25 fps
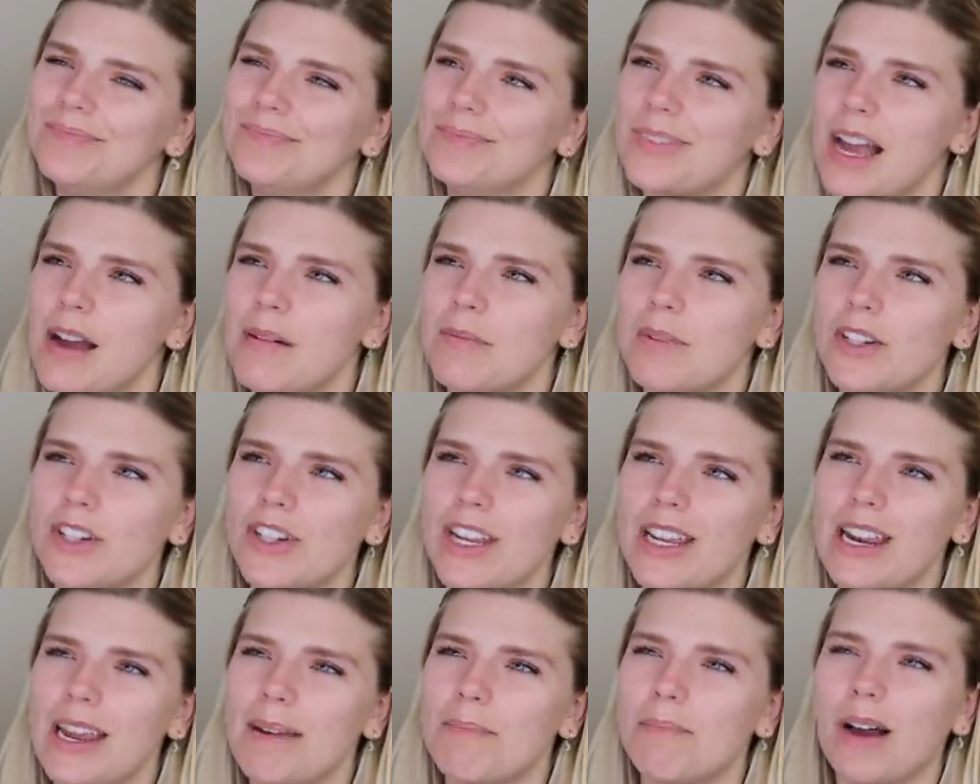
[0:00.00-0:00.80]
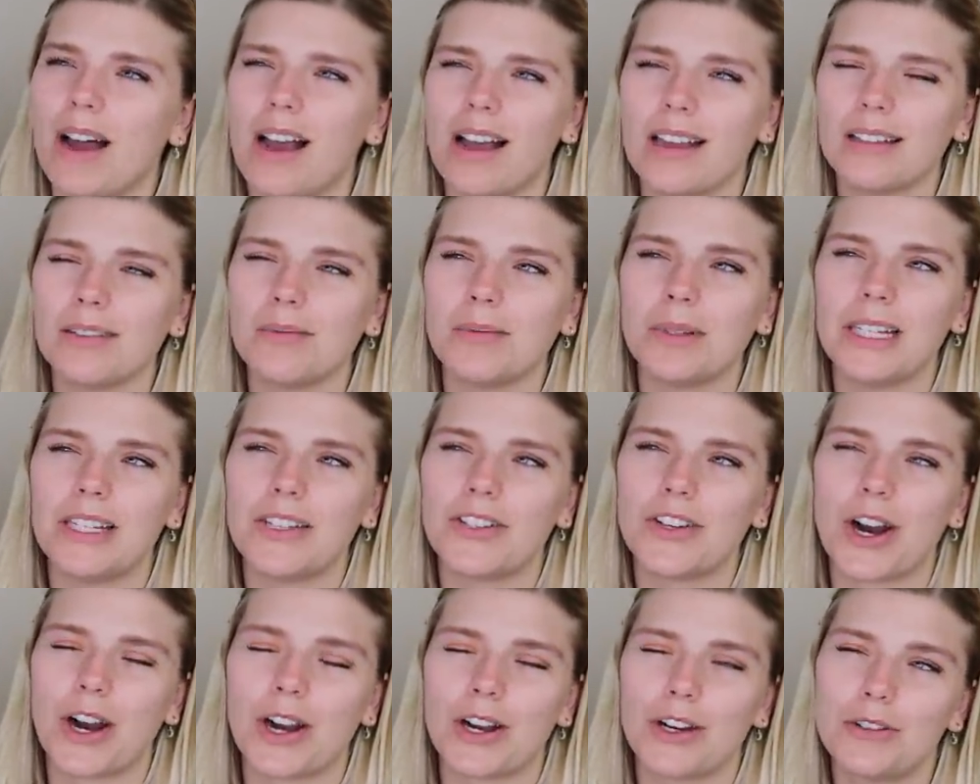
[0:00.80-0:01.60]
how much can I possibly
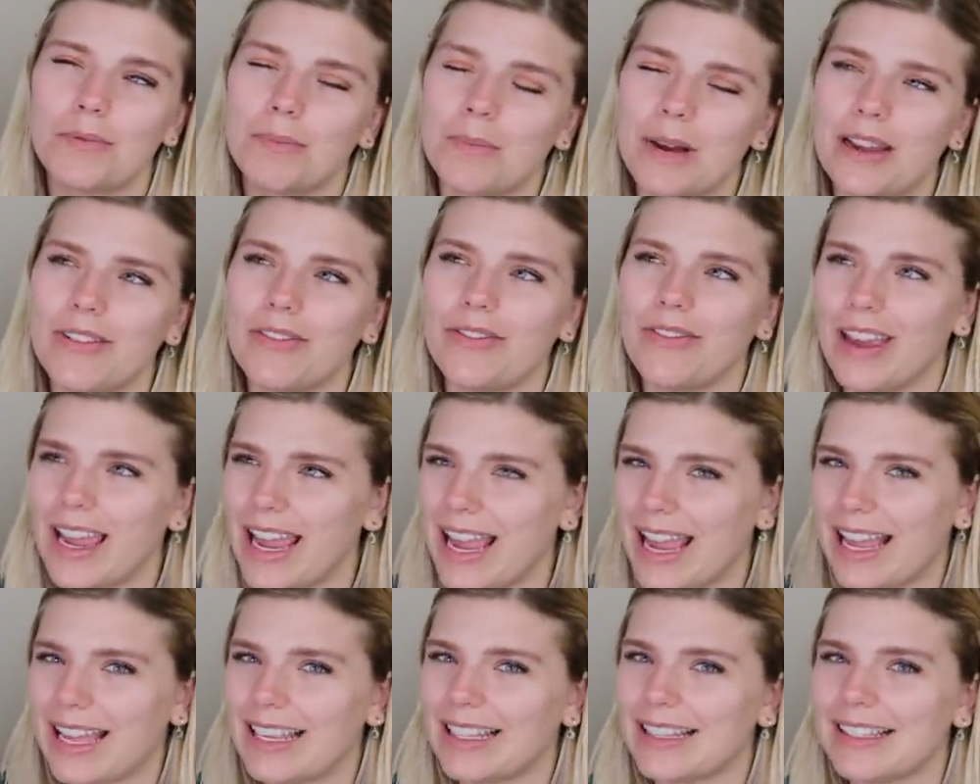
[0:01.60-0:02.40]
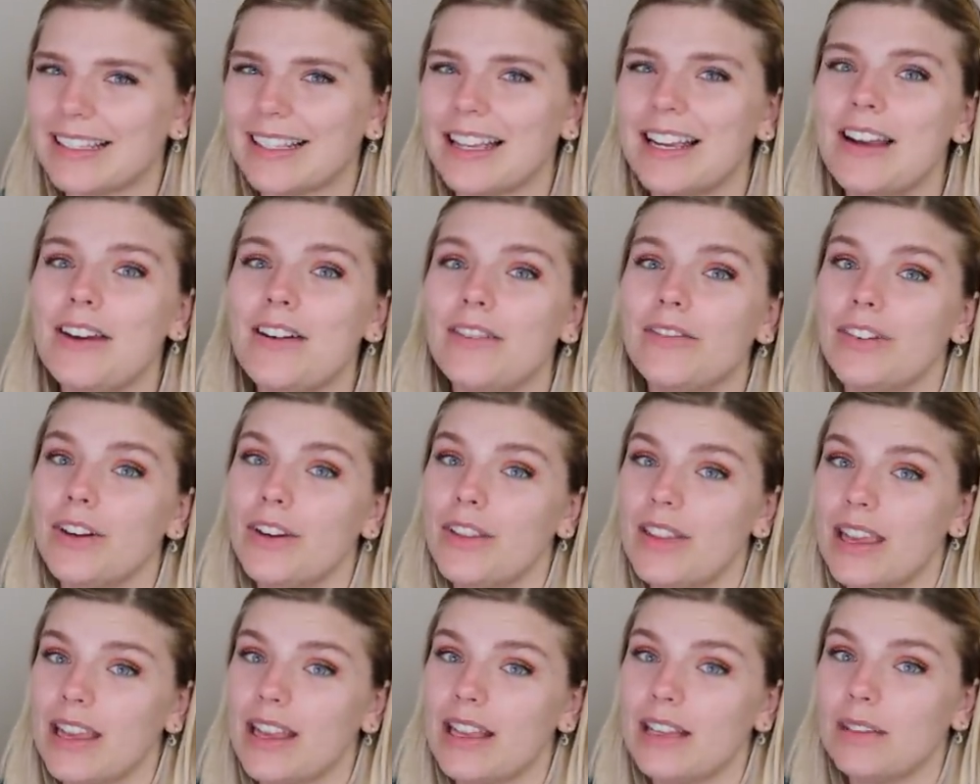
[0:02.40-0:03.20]
charge my fans for
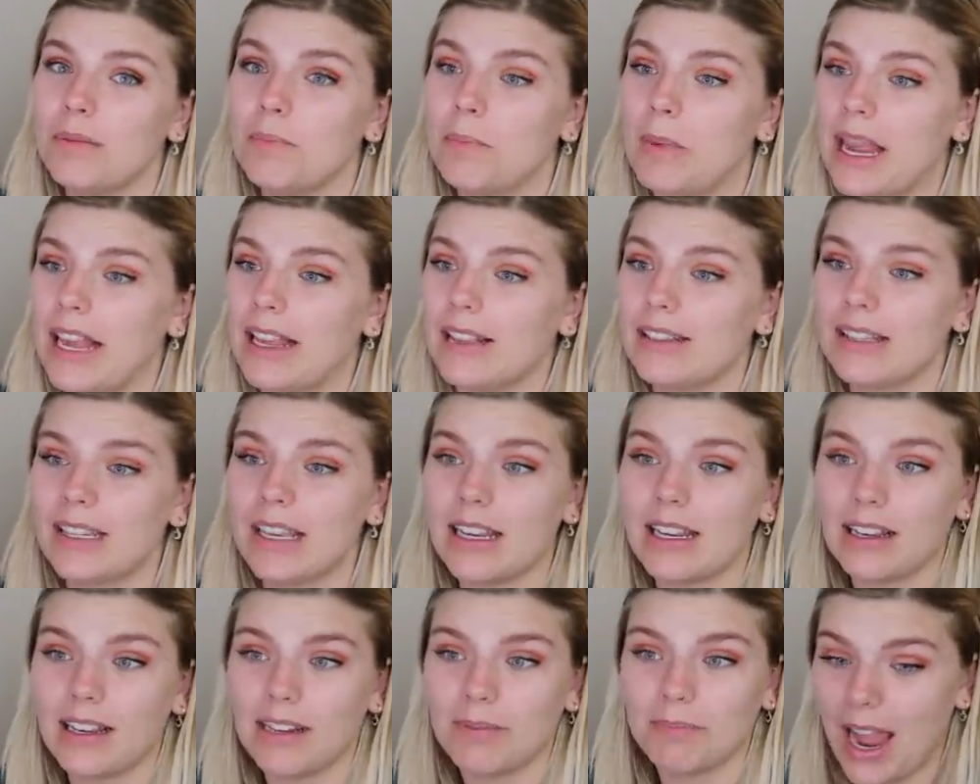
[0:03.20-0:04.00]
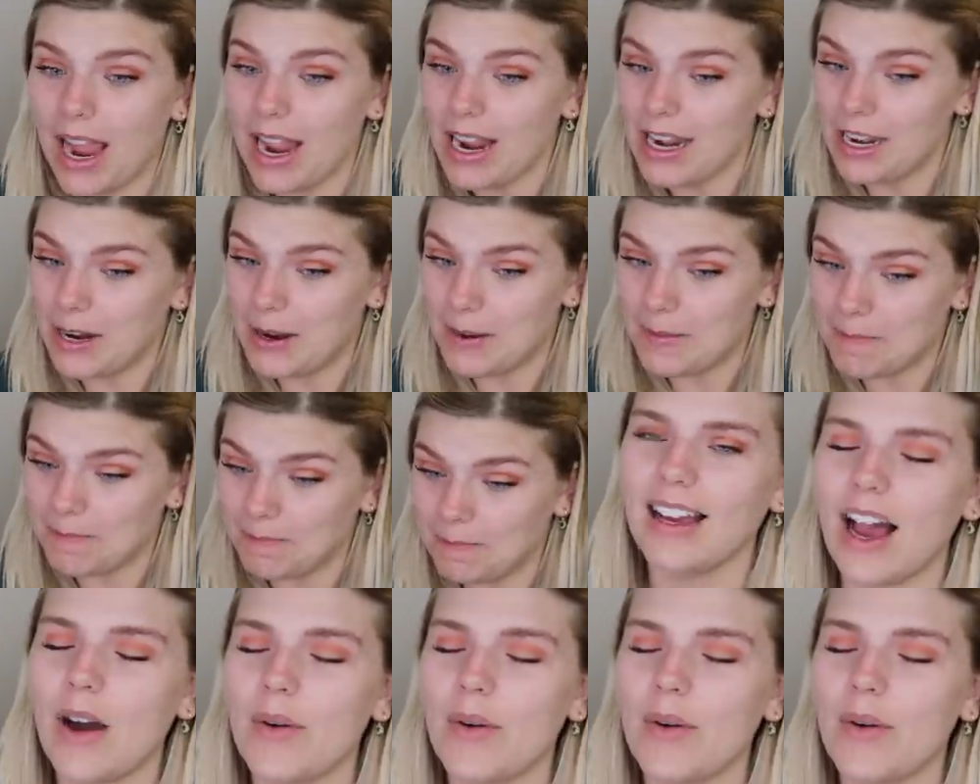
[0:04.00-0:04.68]
this basic item?